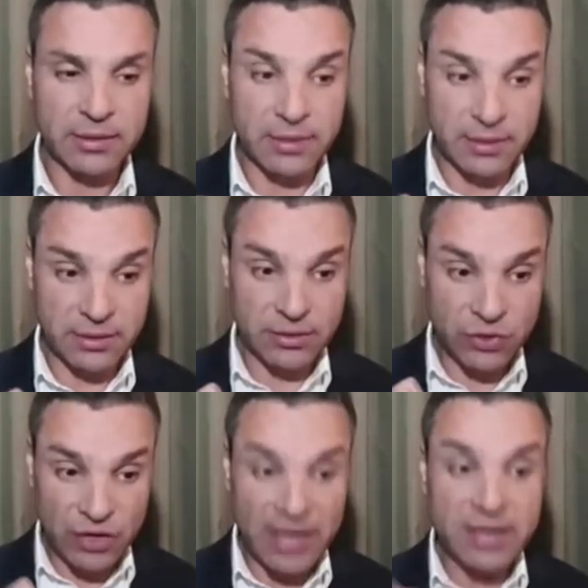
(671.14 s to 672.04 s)
the
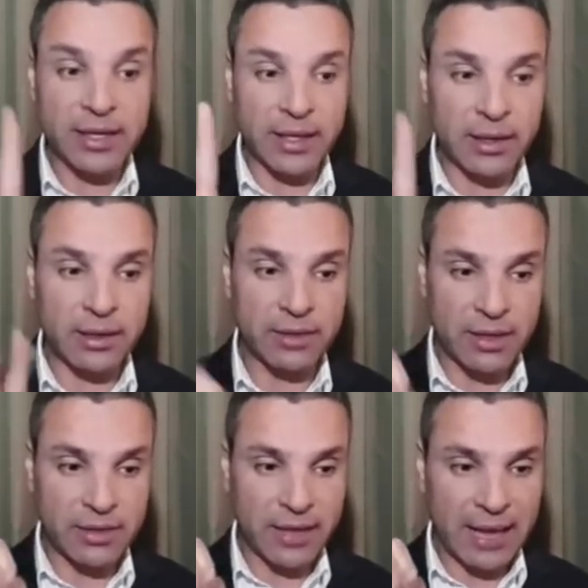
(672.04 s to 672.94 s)
sending,
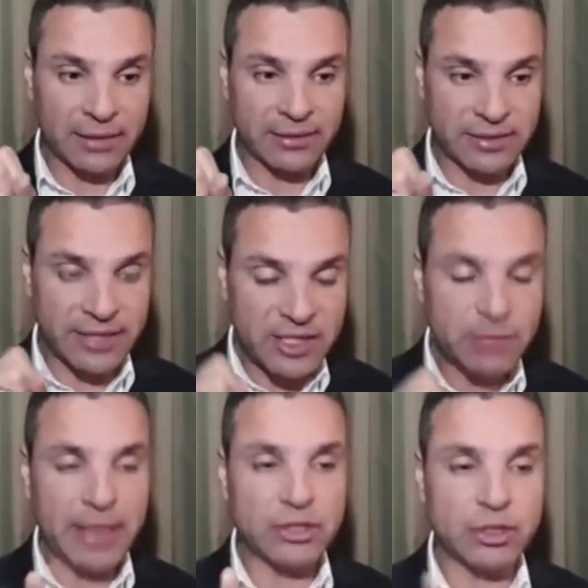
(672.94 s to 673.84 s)
the
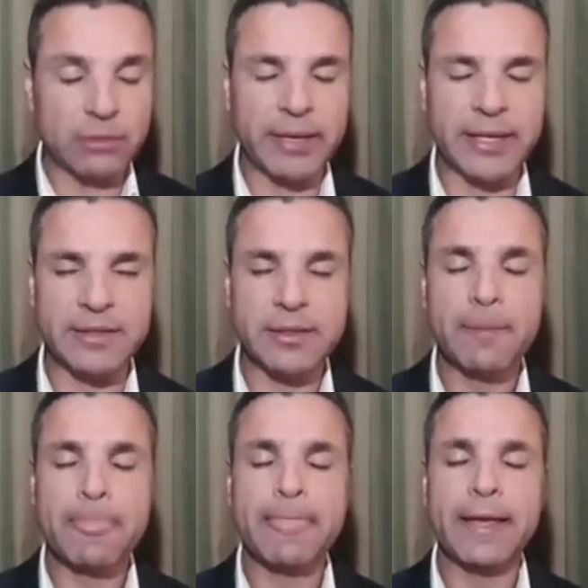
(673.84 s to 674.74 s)
dispatching place.
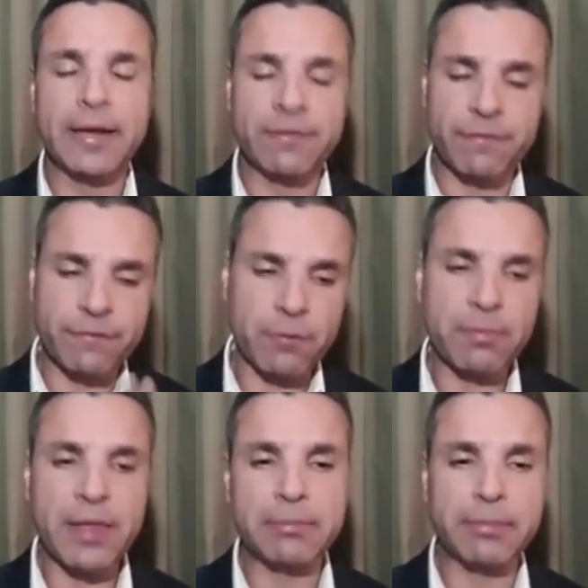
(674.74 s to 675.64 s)
And
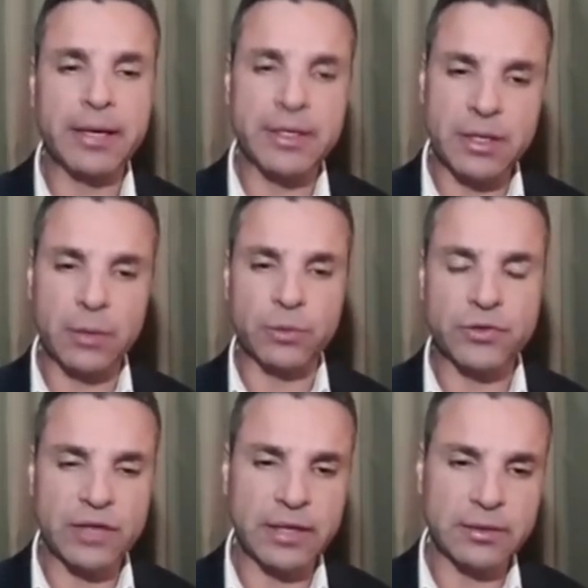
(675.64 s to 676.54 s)
from that place, they were
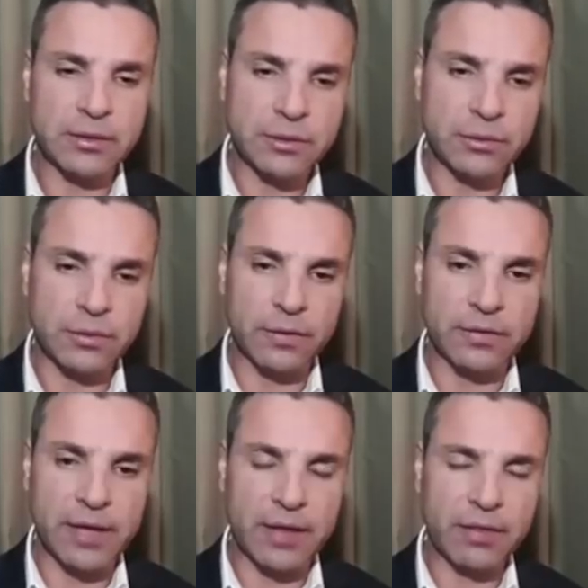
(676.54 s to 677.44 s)
sent to their
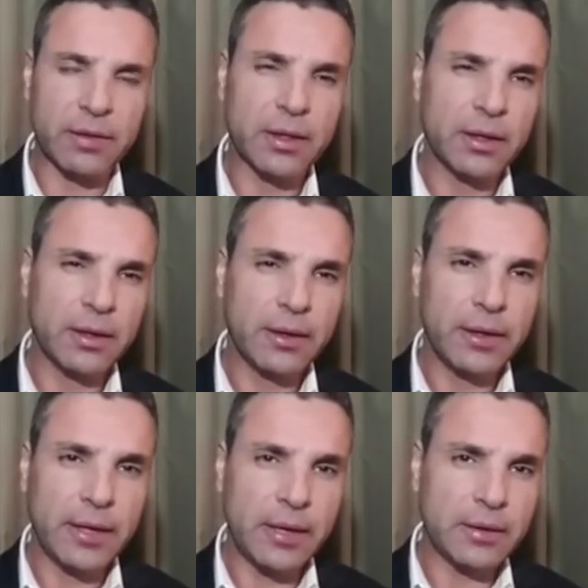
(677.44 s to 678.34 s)
death.
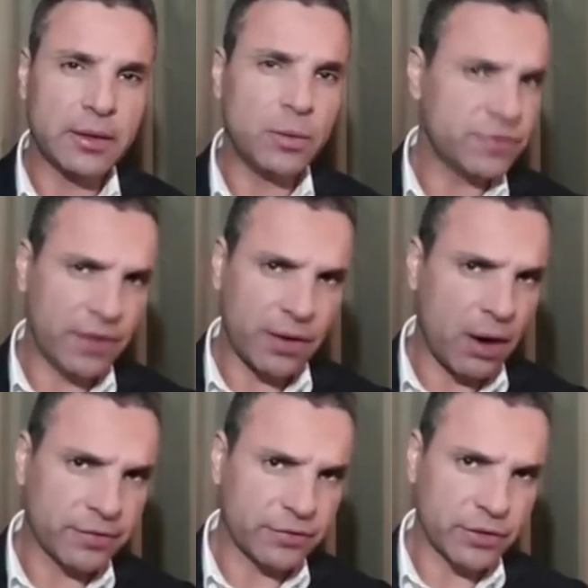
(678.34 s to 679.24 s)
And it was very
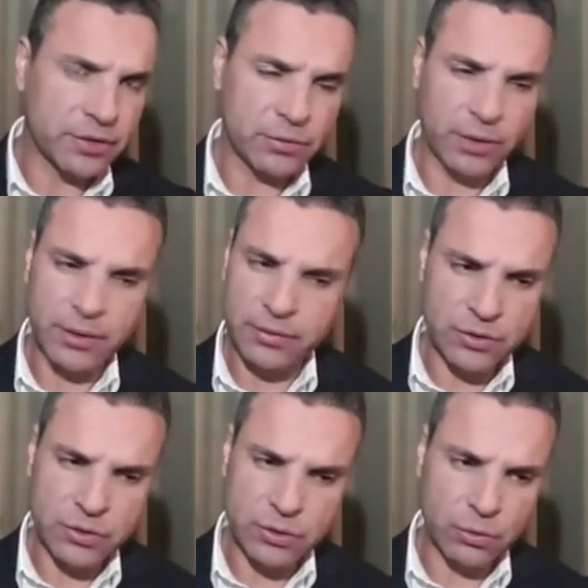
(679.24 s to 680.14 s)
hard for us to hear the
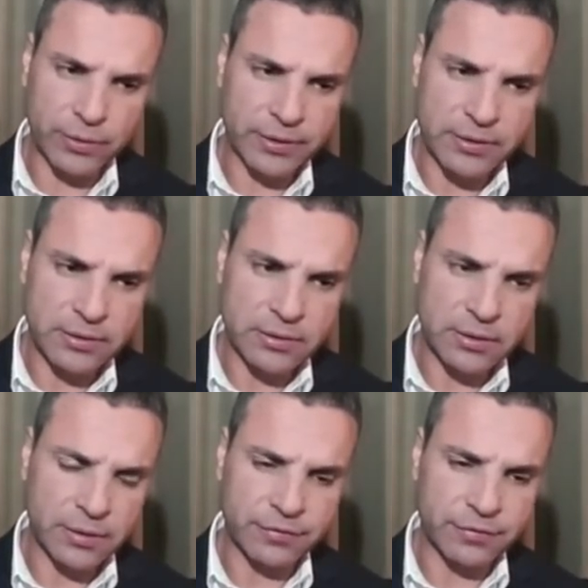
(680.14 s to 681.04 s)
stories
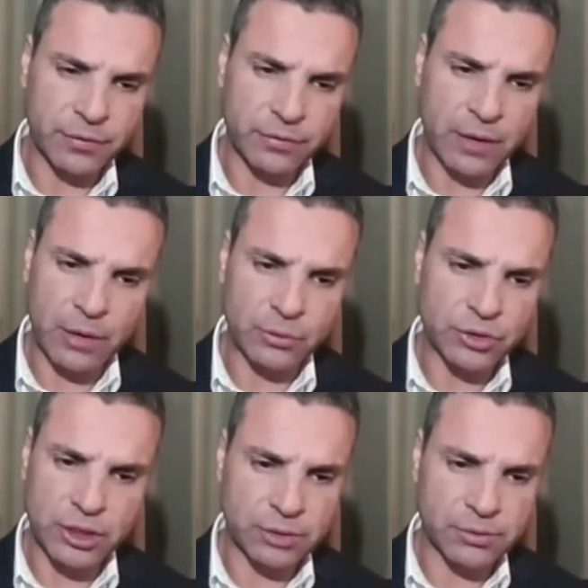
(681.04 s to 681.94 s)
of how
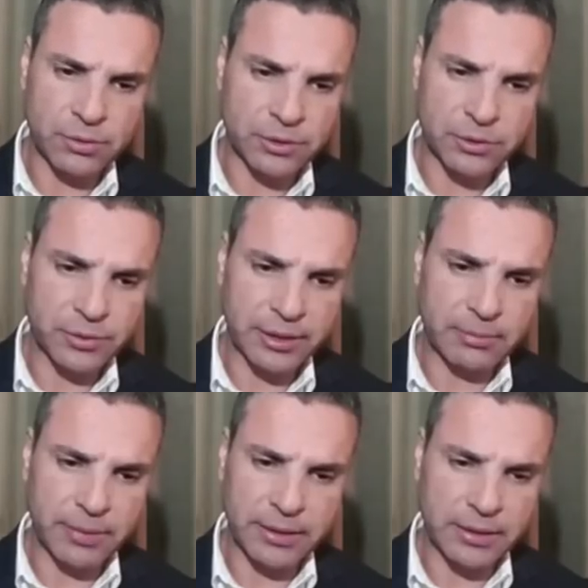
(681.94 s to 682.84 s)
children were
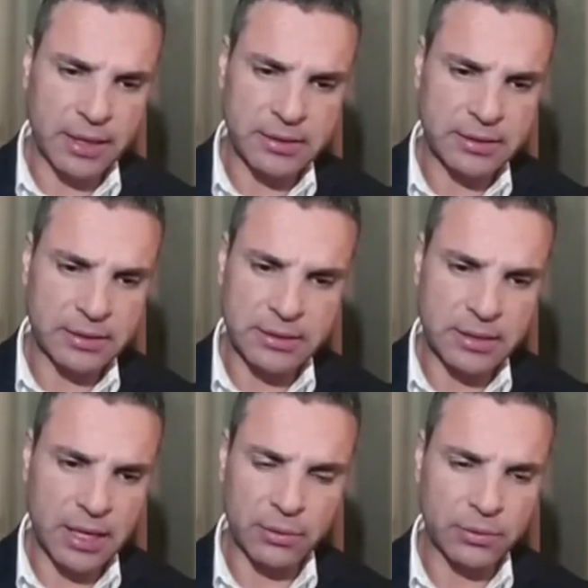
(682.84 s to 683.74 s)
treated by the Nazis,
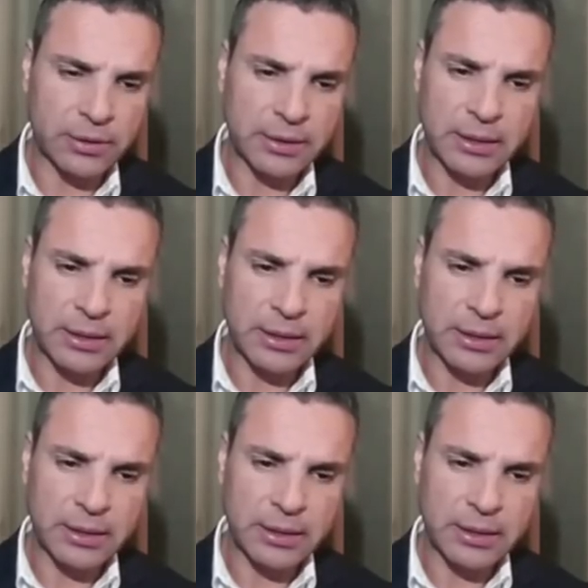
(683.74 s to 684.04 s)
how